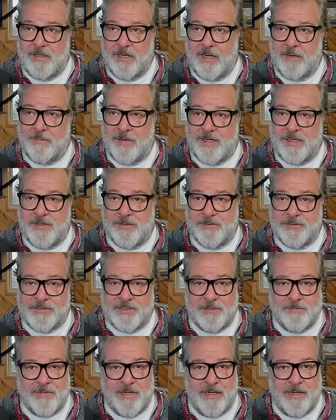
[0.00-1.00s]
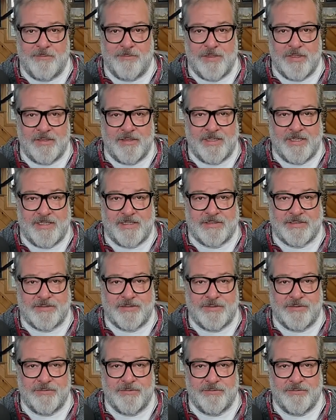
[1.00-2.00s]
am I using my abilities
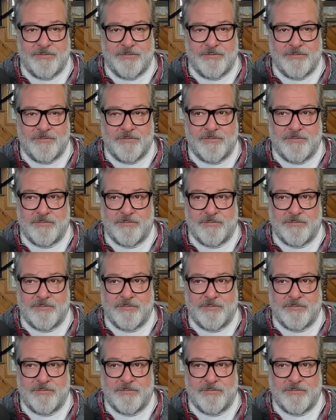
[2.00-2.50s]
to